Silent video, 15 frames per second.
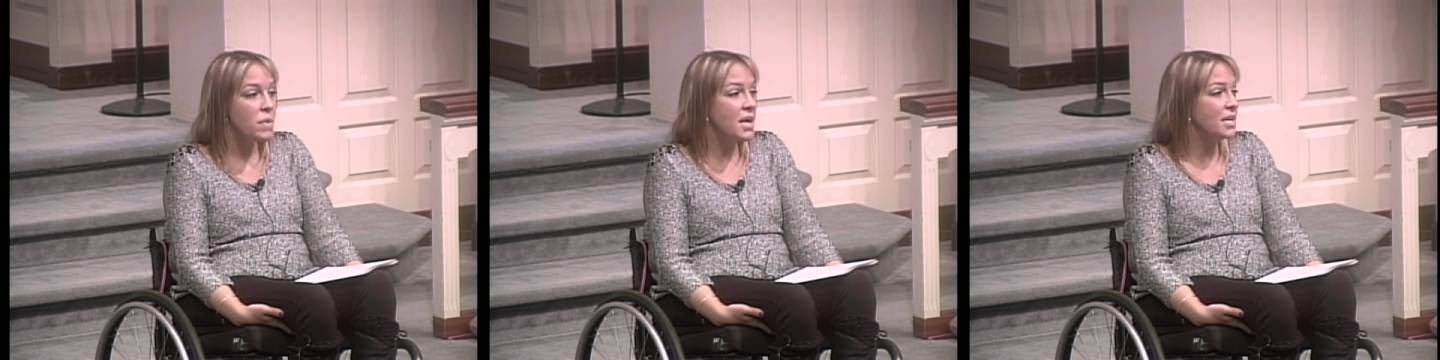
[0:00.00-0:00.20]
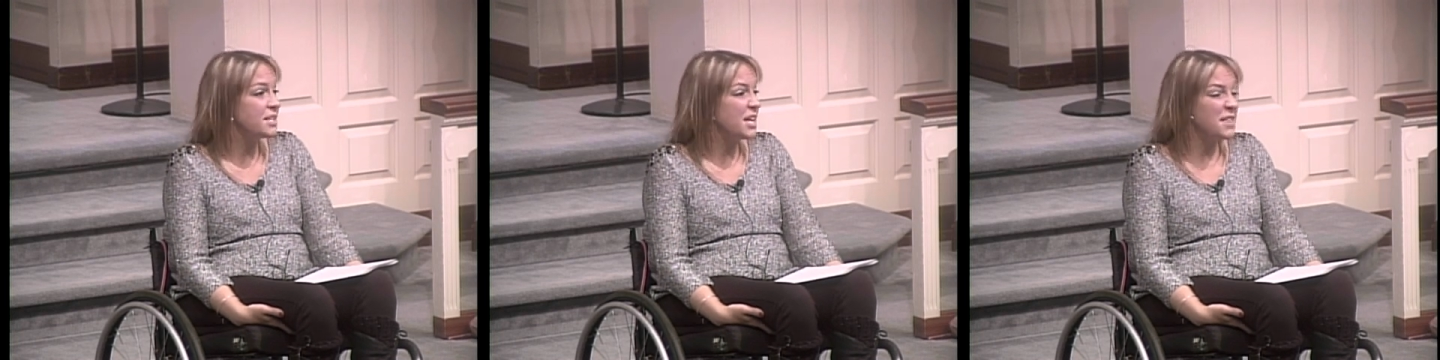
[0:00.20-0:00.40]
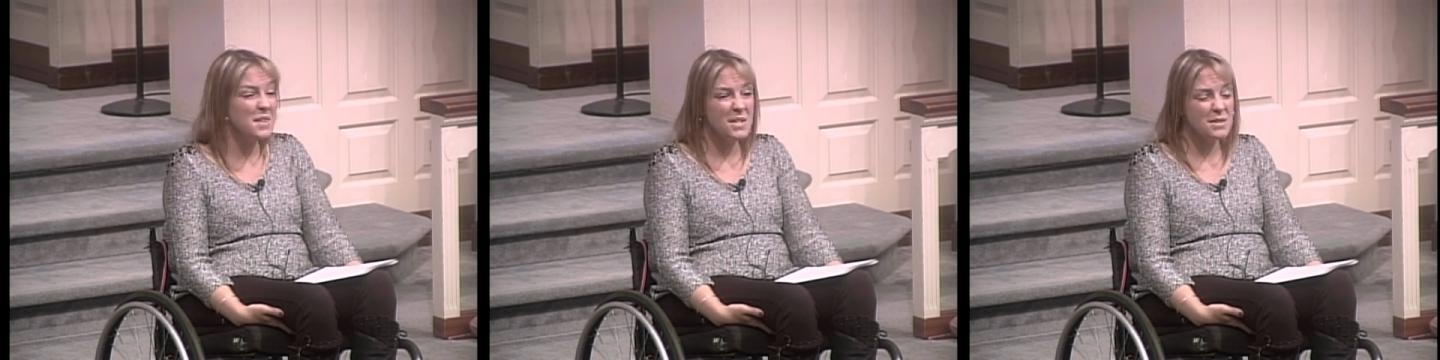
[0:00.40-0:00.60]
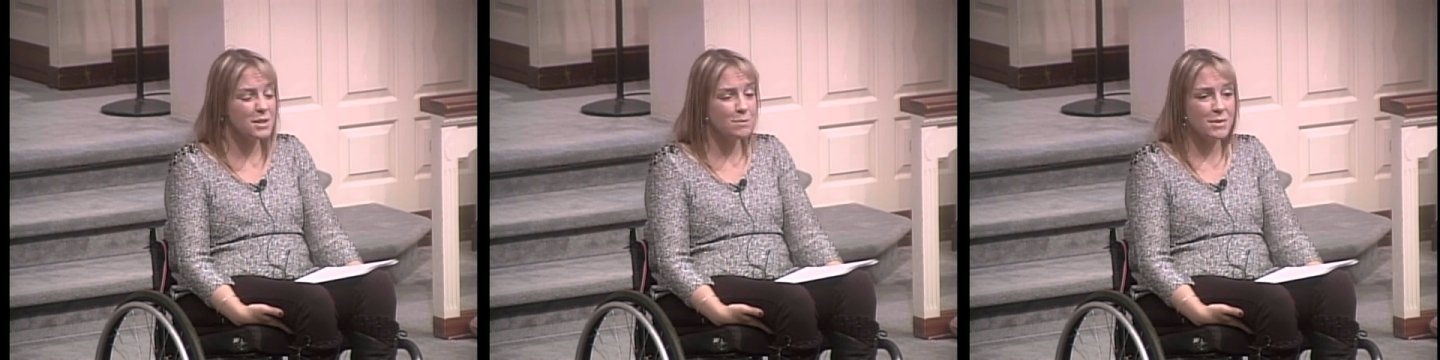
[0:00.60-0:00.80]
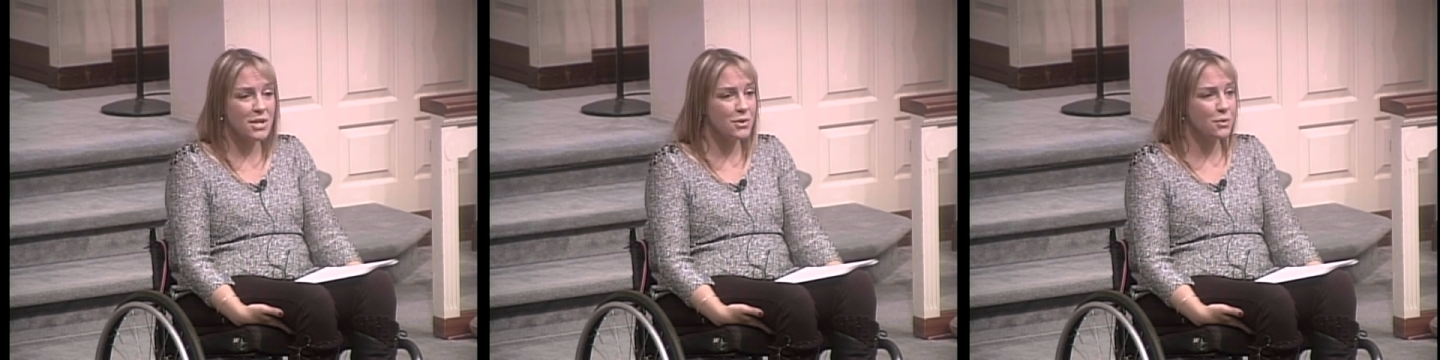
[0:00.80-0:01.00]
And nothing
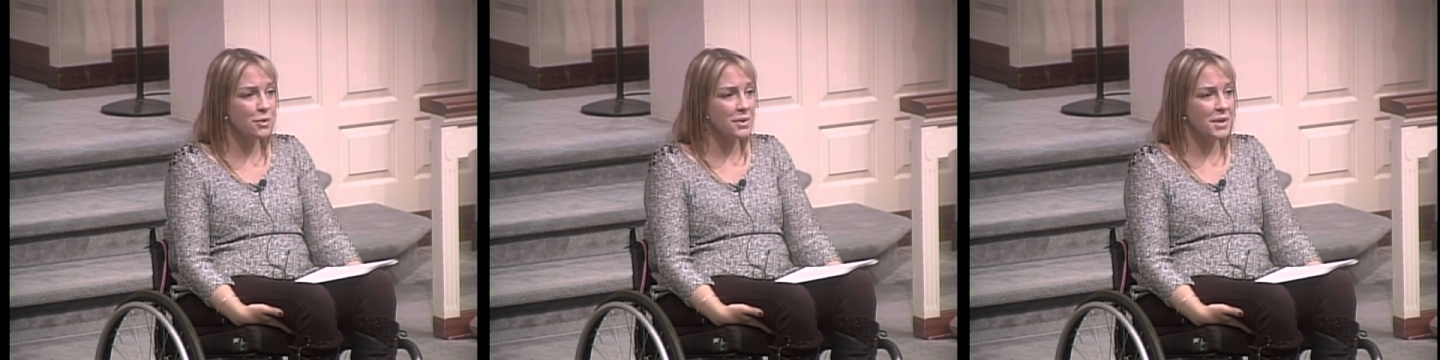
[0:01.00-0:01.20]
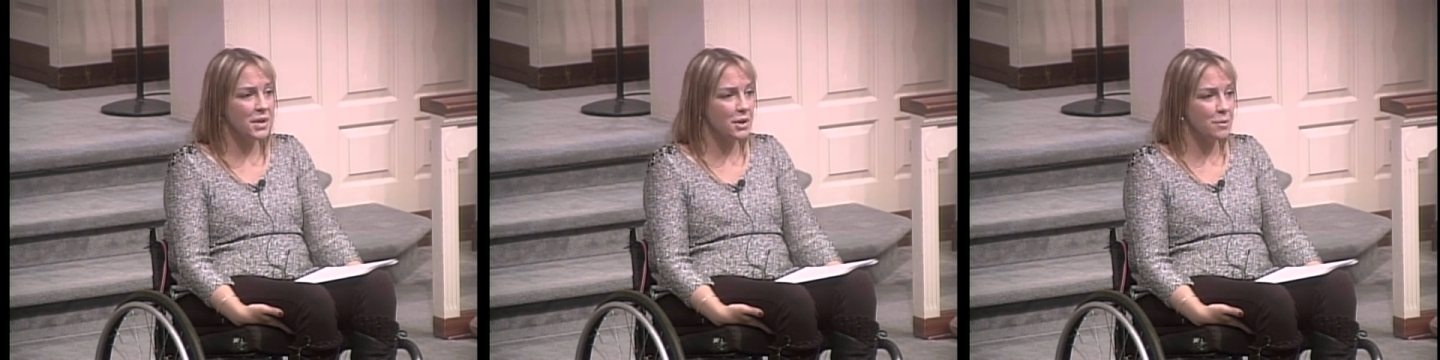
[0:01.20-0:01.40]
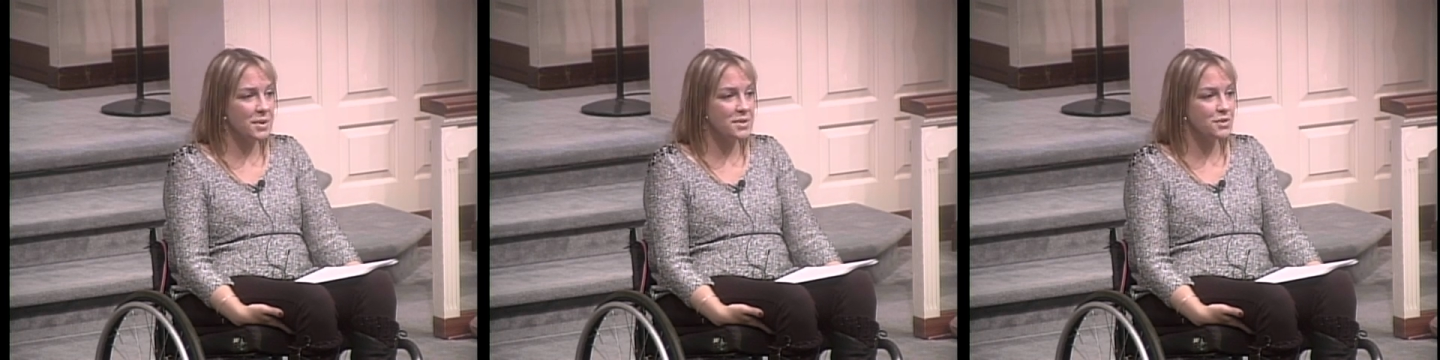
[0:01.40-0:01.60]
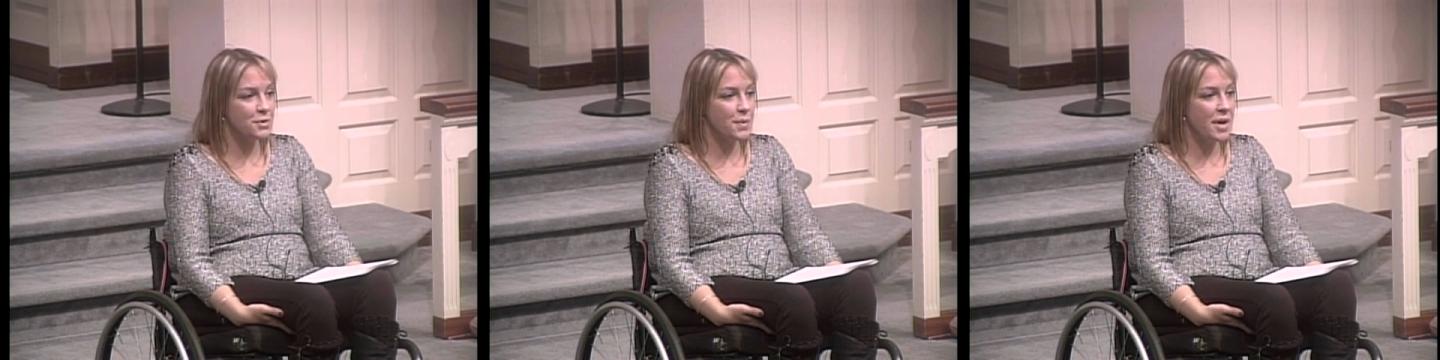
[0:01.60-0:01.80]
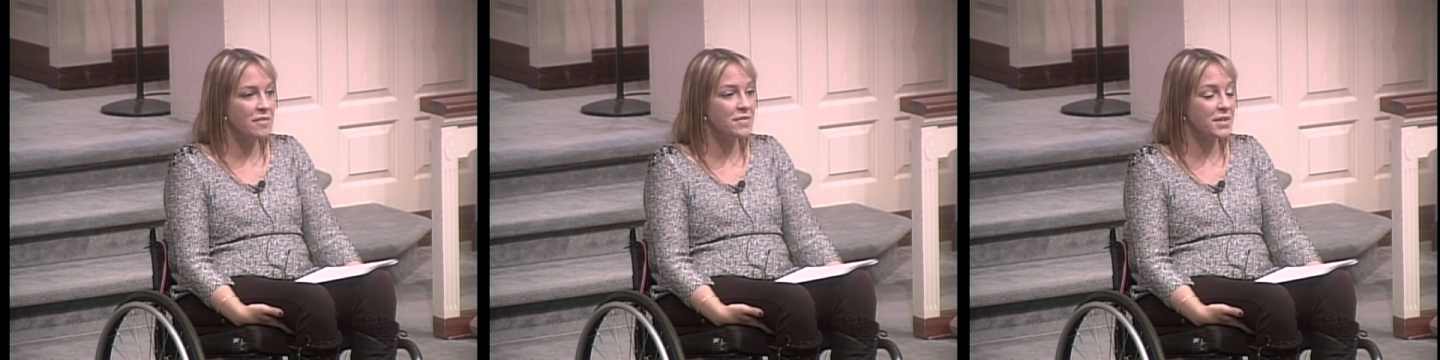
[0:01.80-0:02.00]
seemed out of the ordinary
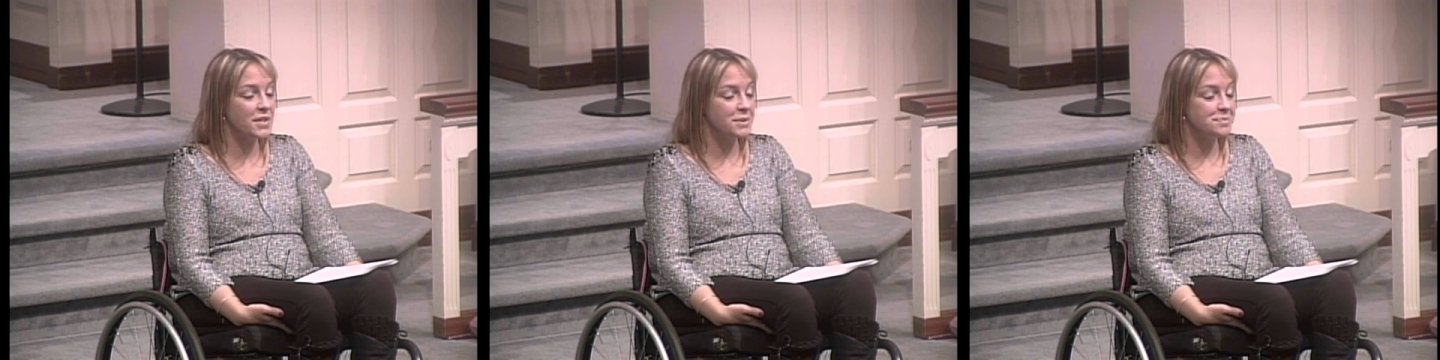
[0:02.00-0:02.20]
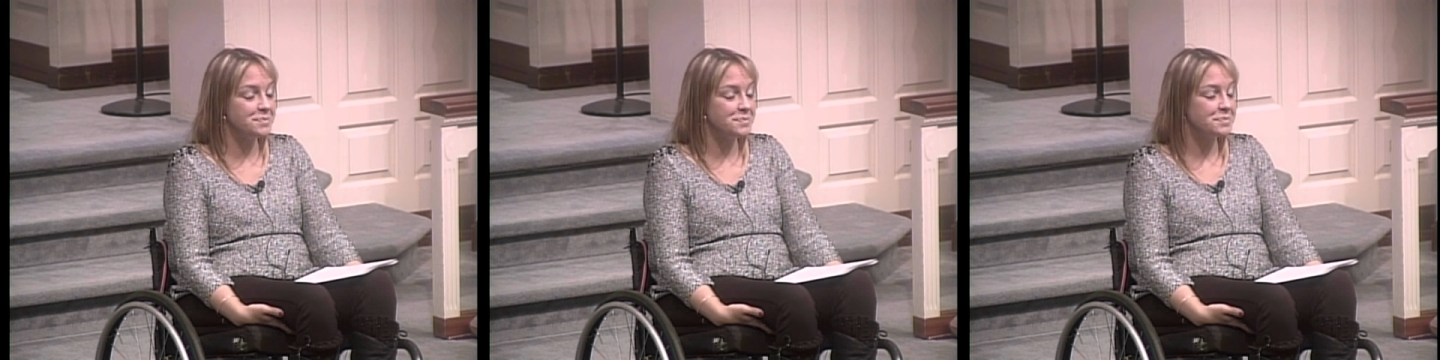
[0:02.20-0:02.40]
whatsoever.